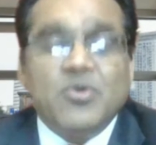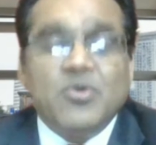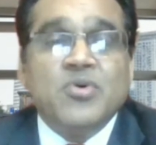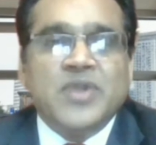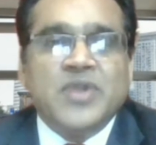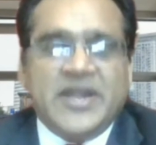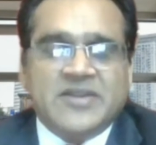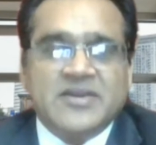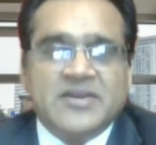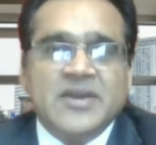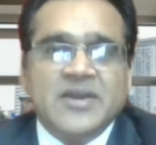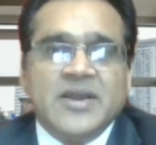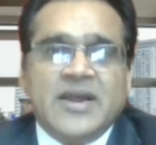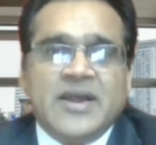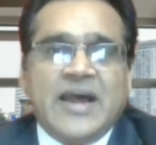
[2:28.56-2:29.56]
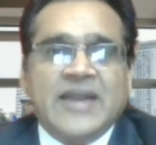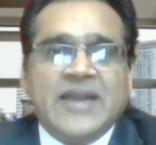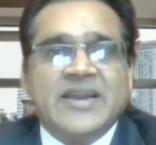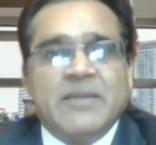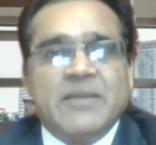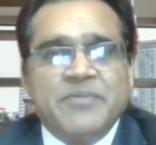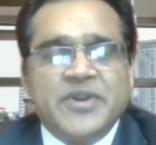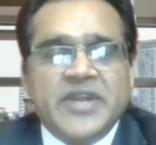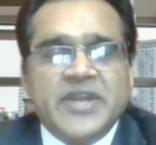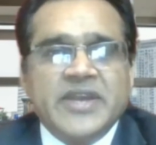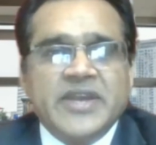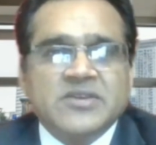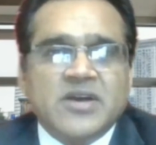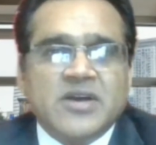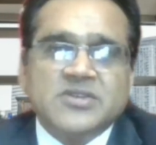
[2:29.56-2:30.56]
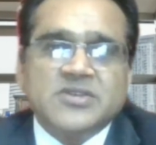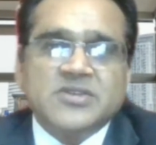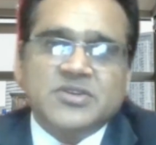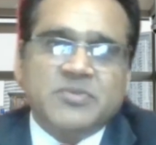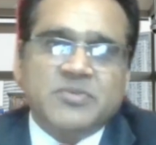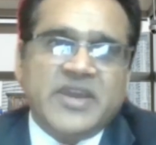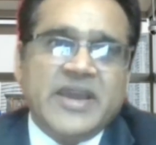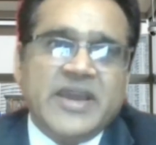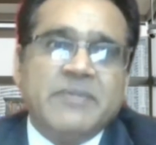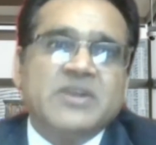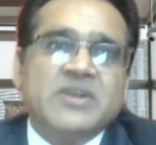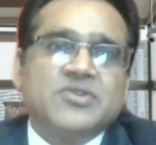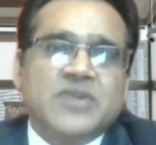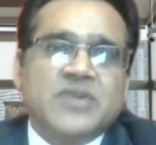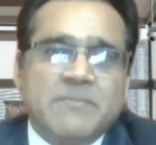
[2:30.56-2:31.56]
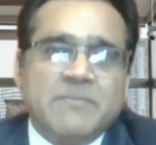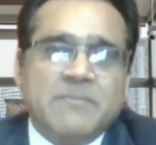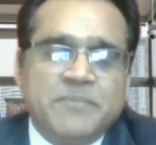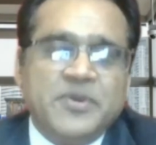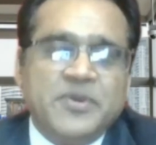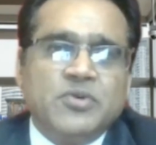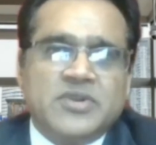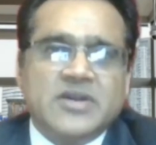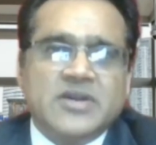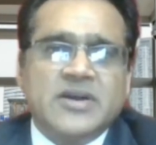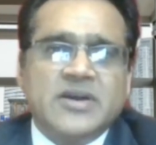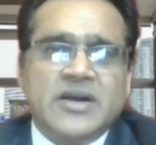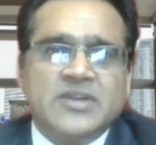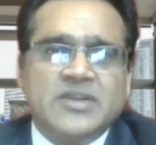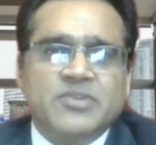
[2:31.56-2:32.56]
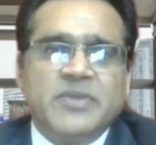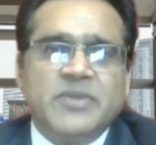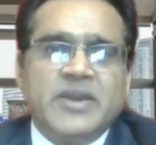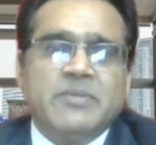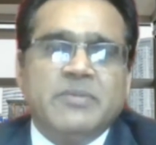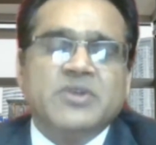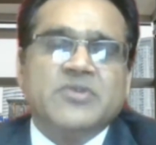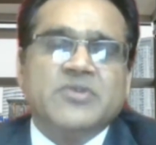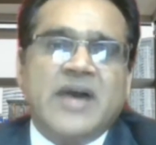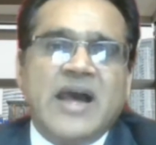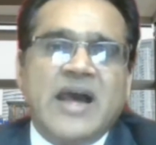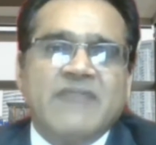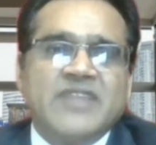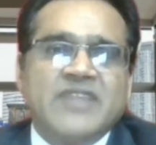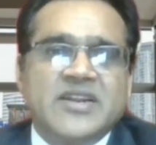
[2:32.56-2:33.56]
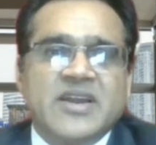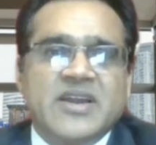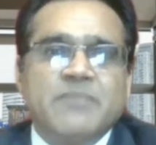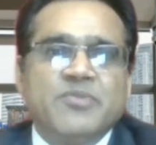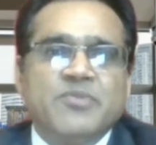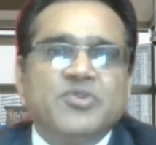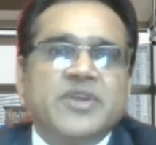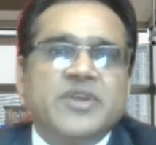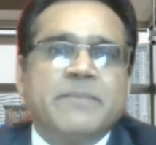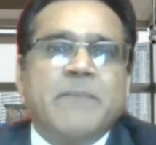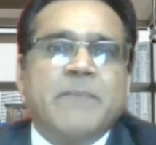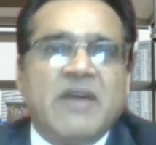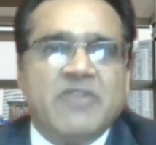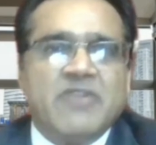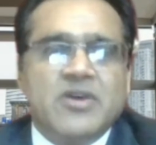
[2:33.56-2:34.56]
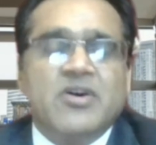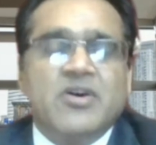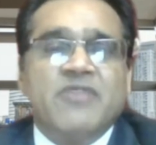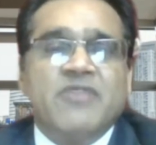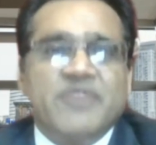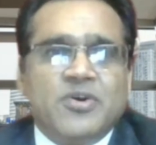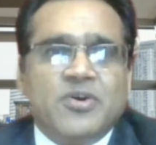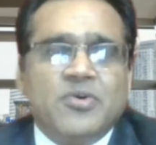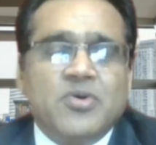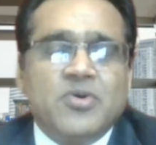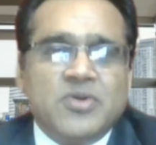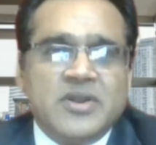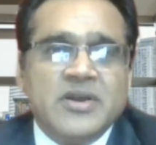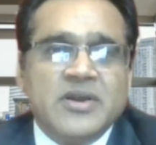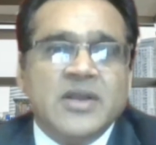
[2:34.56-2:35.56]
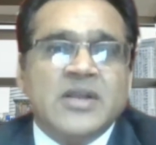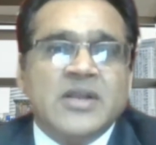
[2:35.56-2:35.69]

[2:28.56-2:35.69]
own it, and computing is also to be able to compute, to be able to have that computing power of your own.